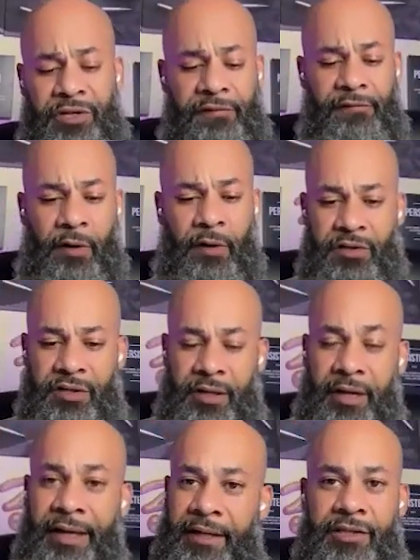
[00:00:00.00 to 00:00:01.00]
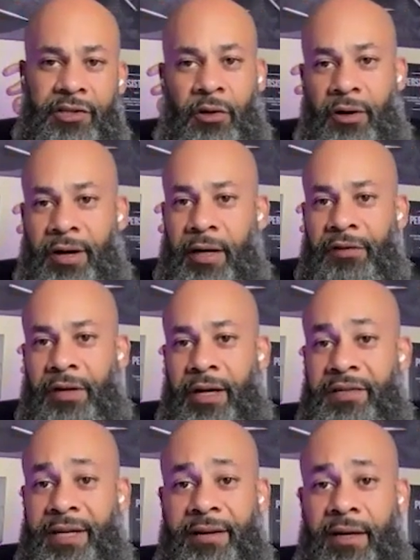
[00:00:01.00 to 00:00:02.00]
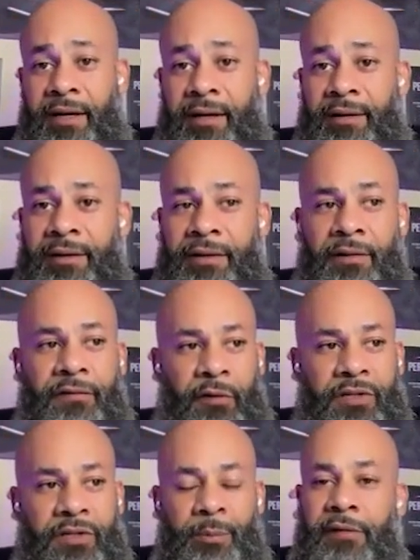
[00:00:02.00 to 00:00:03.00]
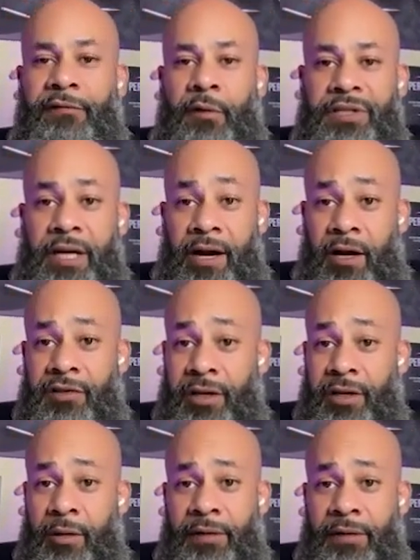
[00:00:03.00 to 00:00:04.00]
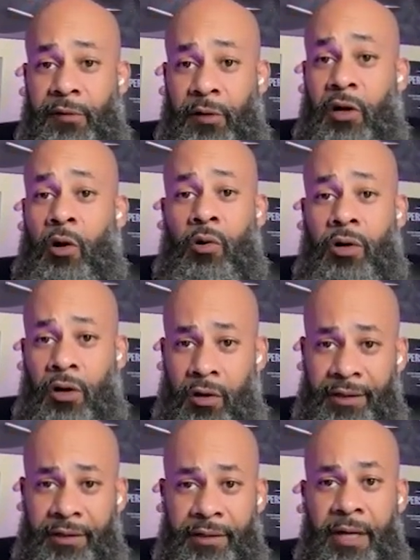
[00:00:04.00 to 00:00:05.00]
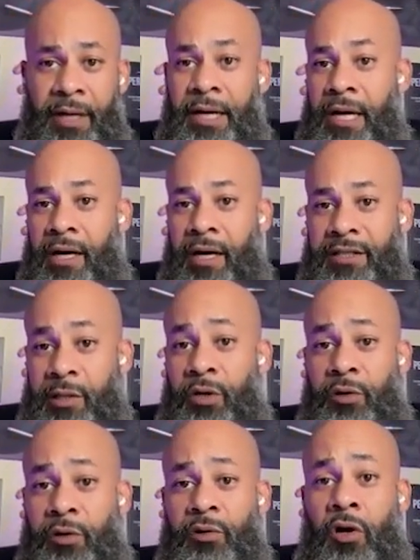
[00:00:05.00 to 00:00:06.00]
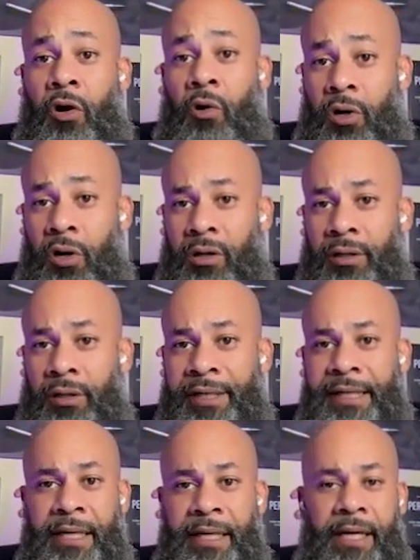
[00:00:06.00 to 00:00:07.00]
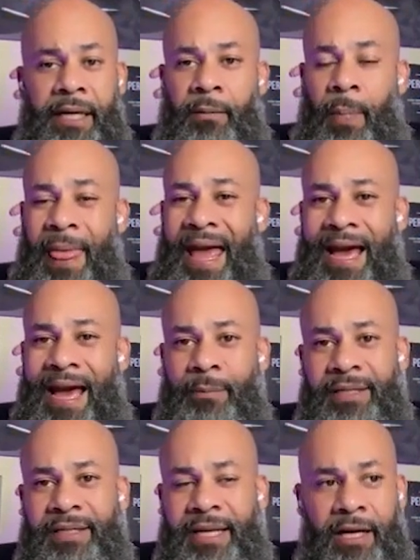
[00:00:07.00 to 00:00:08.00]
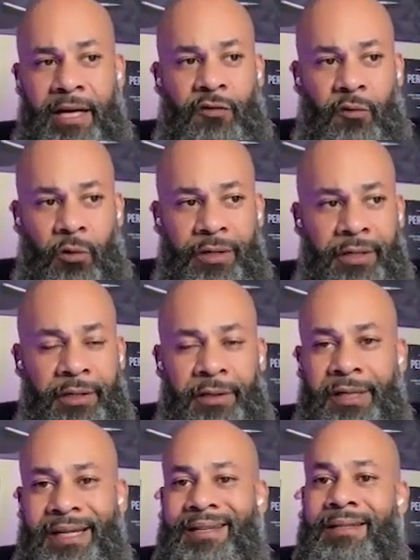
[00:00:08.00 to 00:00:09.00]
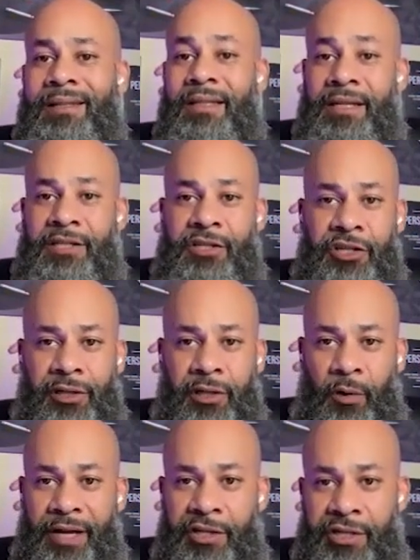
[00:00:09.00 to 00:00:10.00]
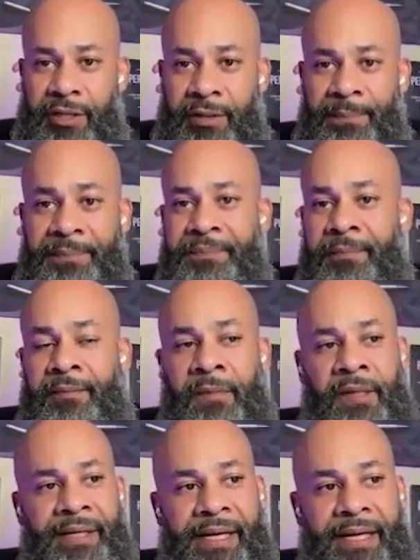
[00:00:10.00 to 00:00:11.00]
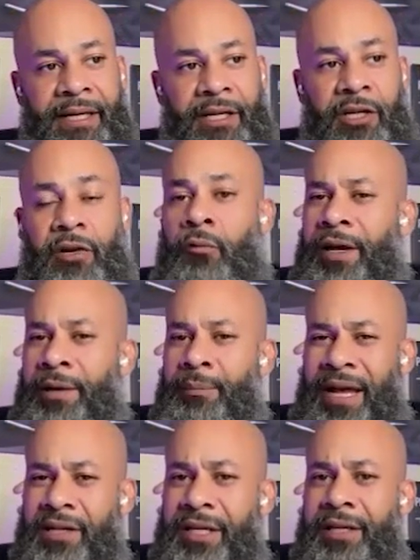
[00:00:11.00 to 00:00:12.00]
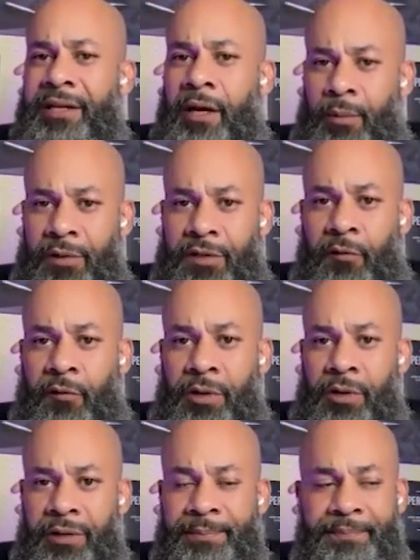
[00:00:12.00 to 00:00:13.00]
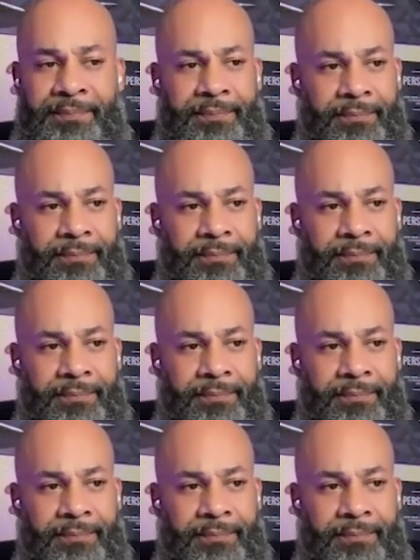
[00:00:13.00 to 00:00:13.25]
When you're first getting started out there, I say that some of your first hires are going to be for cold calling, someone who could do cold calling, admin tasks for you, list generation, can run basic numbers for you.